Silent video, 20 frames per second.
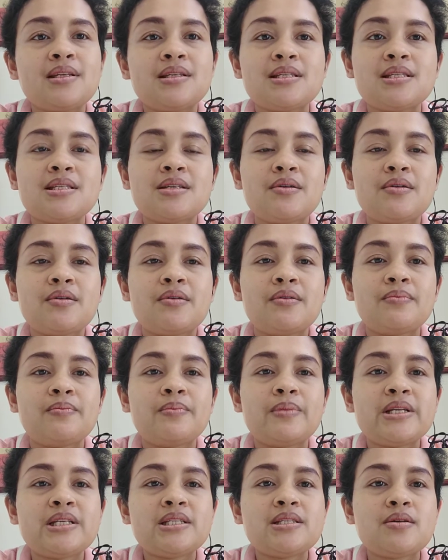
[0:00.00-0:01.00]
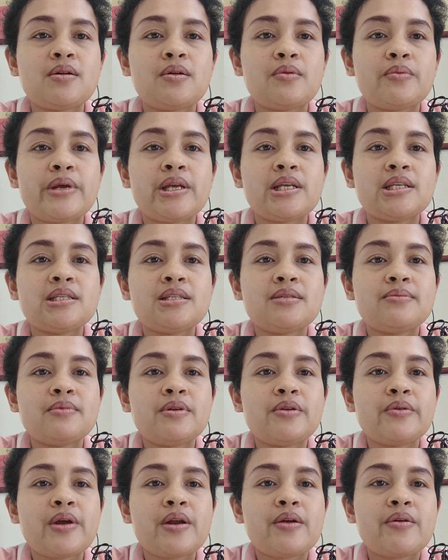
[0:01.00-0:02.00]
So please always, you
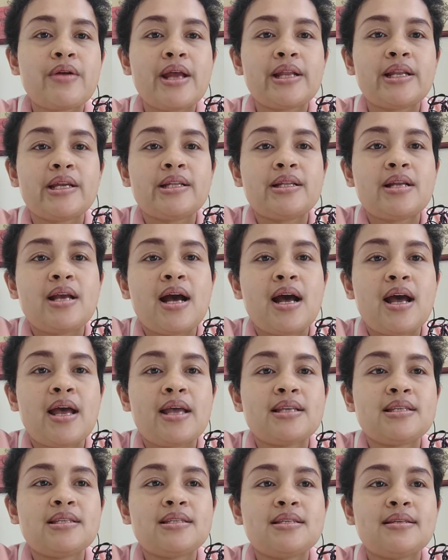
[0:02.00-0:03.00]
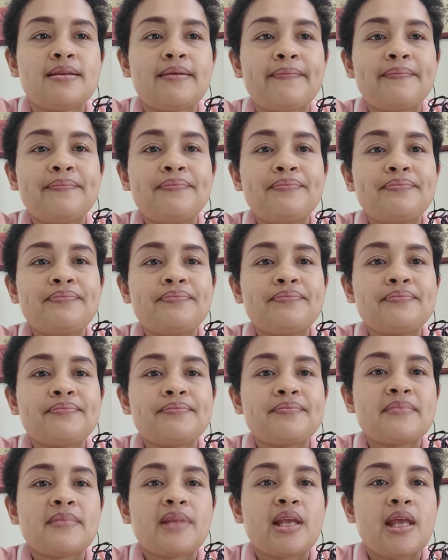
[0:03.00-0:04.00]
can write it guys.
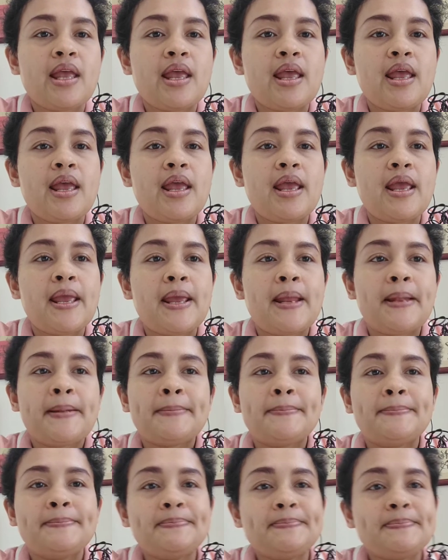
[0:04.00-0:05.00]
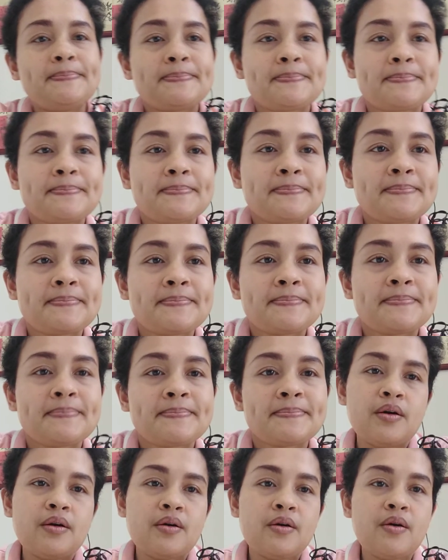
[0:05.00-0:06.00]
And,
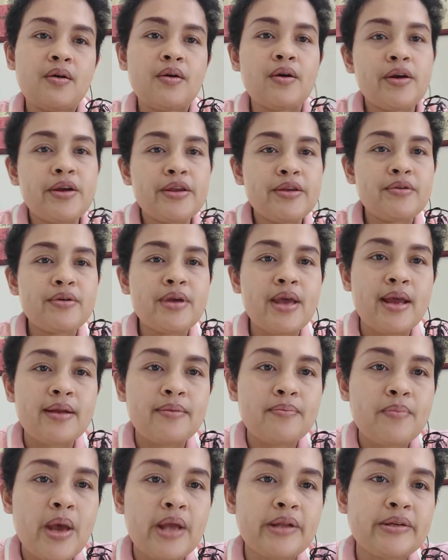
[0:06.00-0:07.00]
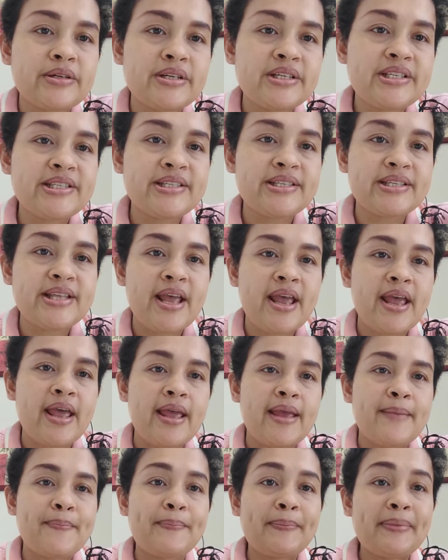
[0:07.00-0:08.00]
or you can better
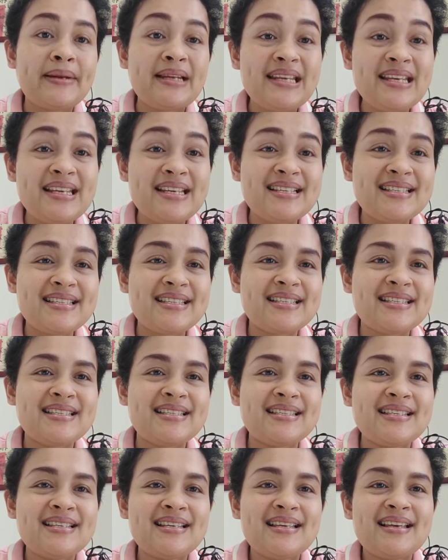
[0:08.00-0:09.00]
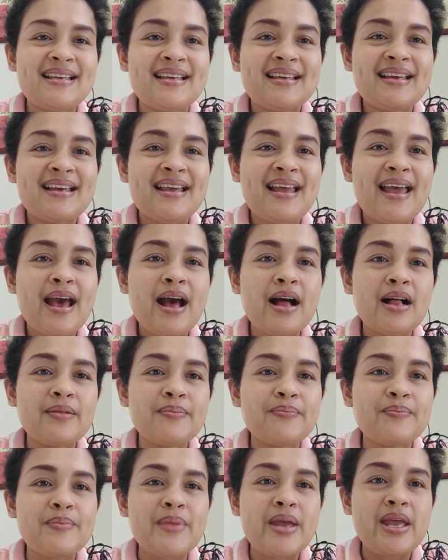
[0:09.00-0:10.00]
say, please
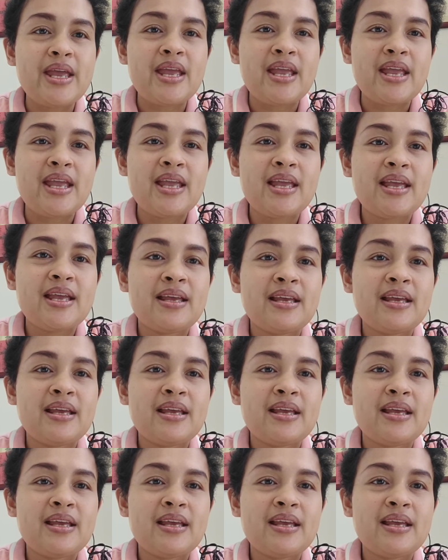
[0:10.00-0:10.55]
help me